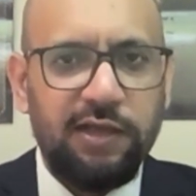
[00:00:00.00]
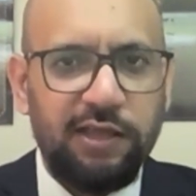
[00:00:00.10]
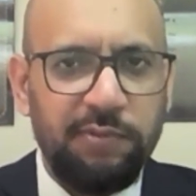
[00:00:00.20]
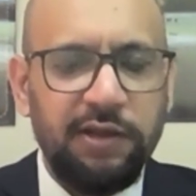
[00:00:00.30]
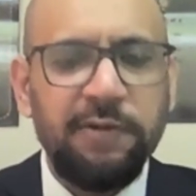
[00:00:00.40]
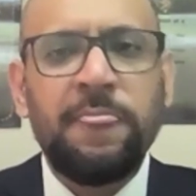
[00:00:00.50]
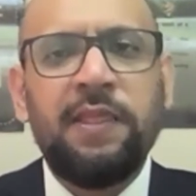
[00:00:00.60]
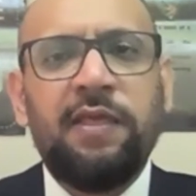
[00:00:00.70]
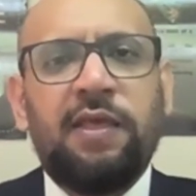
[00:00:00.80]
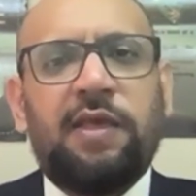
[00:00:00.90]
Qamar.
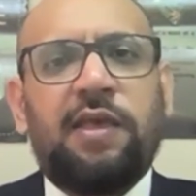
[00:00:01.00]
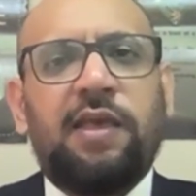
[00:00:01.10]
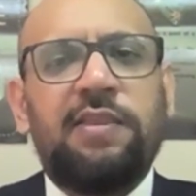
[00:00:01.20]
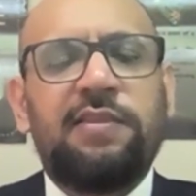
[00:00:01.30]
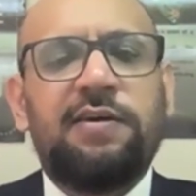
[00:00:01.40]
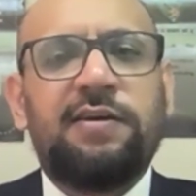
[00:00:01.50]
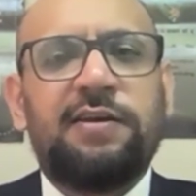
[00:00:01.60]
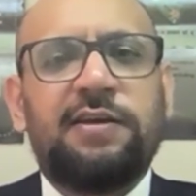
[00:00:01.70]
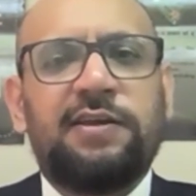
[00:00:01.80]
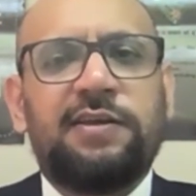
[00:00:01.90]
And
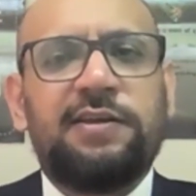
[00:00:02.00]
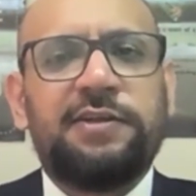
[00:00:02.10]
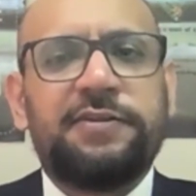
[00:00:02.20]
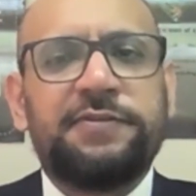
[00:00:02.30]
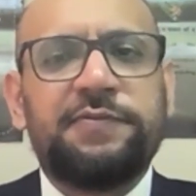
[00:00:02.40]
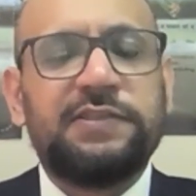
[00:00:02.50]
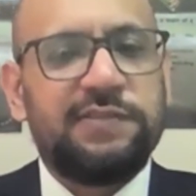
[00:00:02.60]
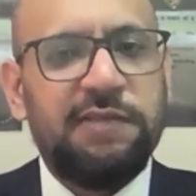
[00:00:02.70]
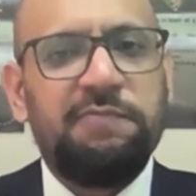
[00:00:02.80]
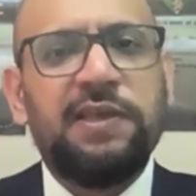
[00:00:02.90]
the
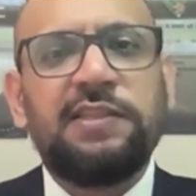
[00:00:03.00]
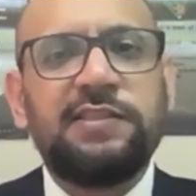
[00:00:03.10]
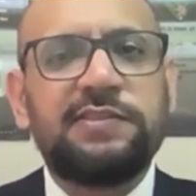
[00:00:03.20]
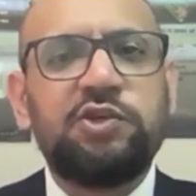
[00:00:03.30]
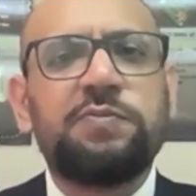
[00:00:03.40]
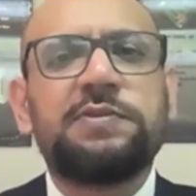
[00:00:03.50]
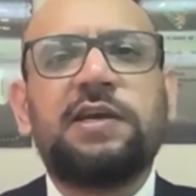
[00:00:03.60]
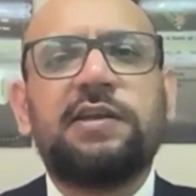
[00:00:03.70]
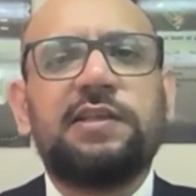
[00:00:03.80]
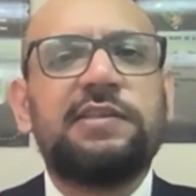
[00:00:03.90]
same way, this
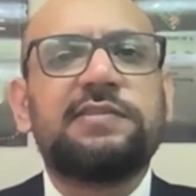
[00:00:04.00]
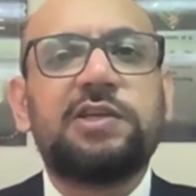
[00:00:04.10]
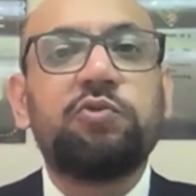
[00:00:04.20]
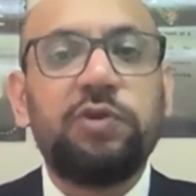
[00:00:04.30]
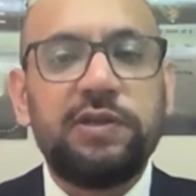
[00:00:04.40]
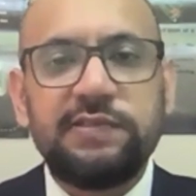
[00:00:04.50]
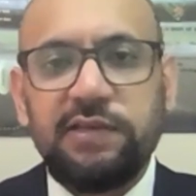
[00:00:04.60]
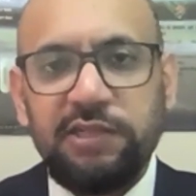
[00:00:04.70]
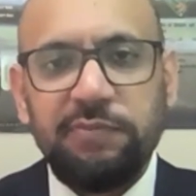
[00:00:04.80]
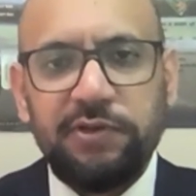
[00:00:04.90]
CubeSat is a 20
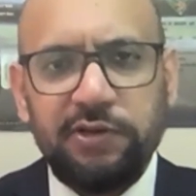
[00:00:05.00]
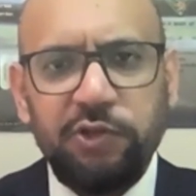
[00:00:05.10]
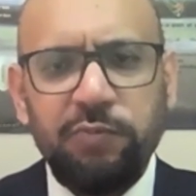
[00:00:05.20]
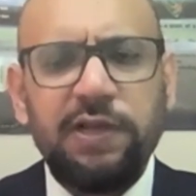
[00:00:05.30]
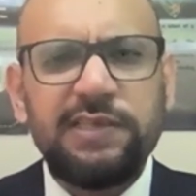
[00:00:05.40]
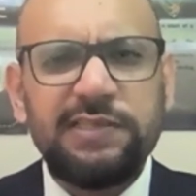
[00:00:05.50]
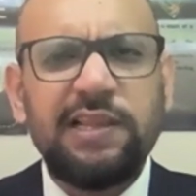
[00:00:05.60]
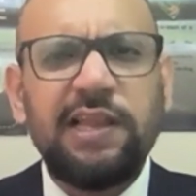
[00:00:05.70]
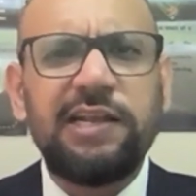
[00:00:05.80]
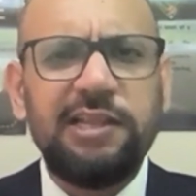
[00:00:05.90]
centimeter cube, a
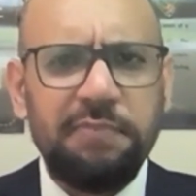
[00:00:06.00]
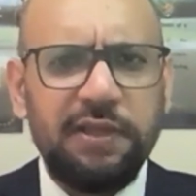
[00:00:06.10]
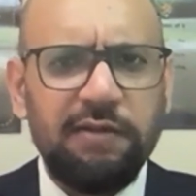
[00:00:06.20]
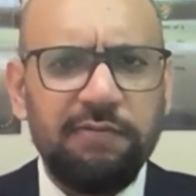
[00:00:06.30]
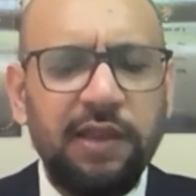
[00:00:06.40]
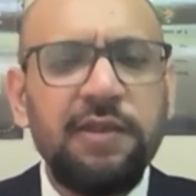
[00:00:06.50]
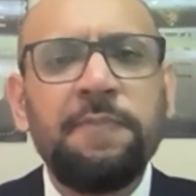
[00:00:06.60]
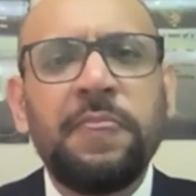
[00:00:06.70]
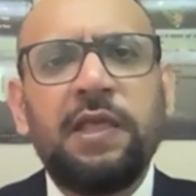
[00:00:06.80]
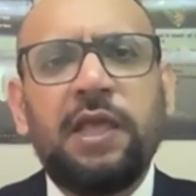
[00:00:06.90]
slightly bigger one,
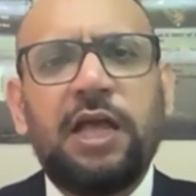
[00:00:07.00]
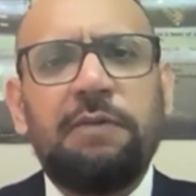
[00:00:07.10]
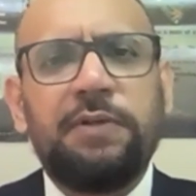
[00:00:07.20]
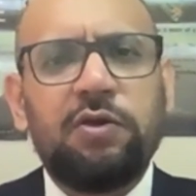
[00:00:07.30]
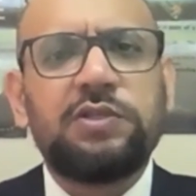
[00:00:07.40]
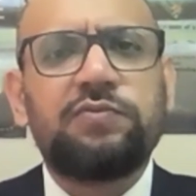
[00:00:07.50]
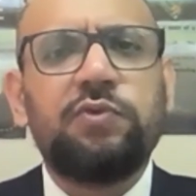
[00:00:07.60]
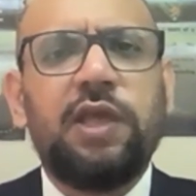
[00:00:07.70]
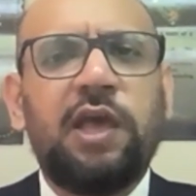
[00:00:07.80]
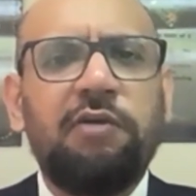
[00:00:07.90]
because
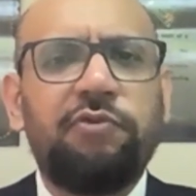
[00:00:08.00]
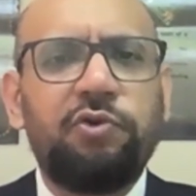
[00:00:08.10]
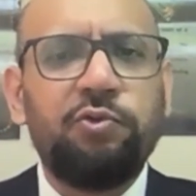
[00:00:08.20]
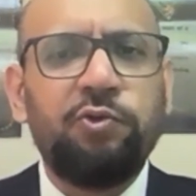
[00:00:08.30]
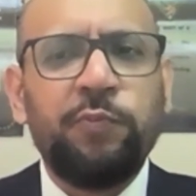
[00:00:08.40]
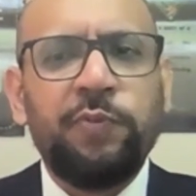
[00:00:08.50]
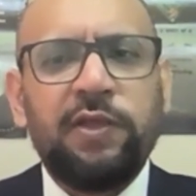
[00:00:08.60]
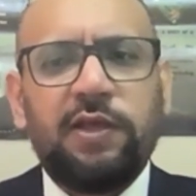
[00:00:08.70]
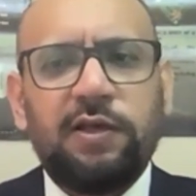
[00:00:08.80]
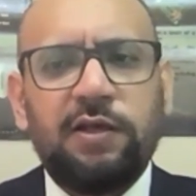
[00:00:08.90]
we have to
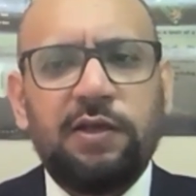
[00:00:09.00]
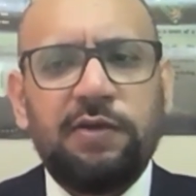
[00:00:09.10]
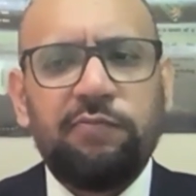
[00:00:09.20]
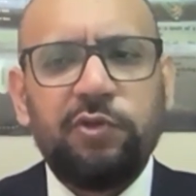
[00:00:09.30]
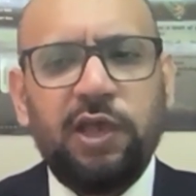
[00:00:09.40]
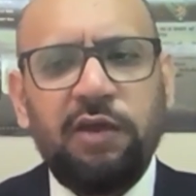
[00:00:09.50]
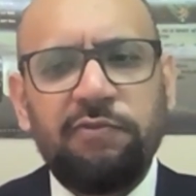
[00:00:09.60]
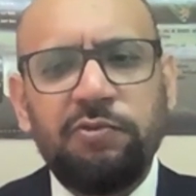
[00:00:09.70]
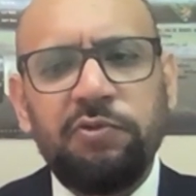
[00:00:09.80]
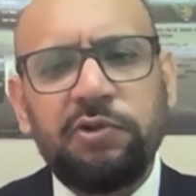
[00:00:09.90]
We
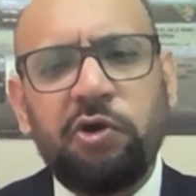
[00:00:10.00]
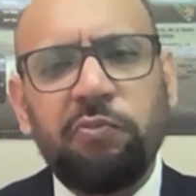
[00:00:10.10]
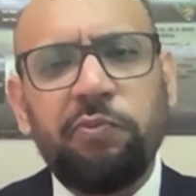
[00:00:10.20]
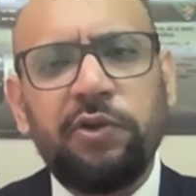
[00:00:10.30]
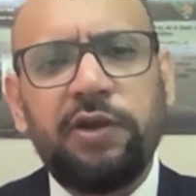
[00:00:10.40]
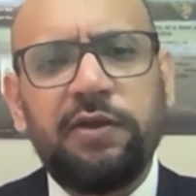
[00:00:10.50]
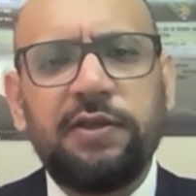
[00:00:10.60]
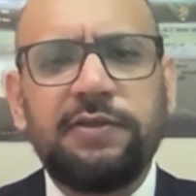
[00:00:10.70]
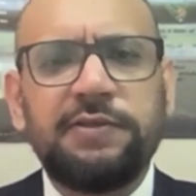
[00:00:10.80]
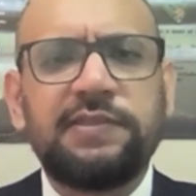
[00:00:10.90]
have to
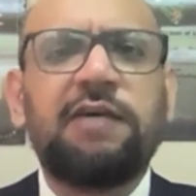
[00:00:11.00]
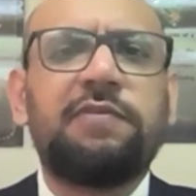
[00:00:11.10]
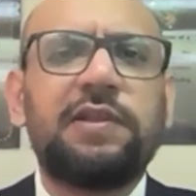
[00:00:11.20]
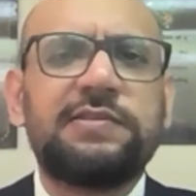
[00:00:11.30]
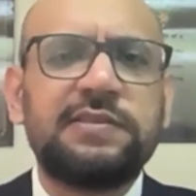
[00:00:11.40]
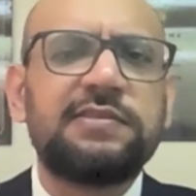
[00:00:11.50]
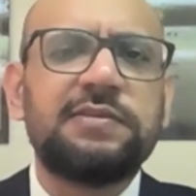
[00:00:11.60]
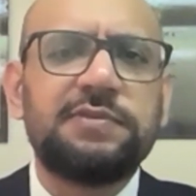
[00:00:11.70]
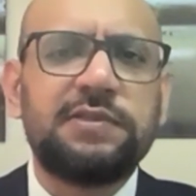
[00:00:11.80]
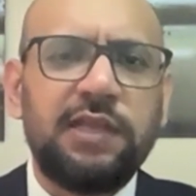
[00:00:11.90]
incorporate several
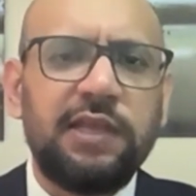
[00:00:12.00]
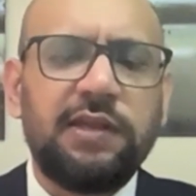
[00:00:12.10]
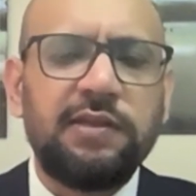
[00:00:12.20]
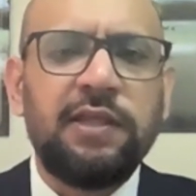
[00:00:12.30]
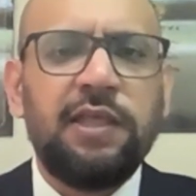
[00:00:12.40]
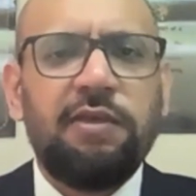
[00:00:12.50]
systems in it.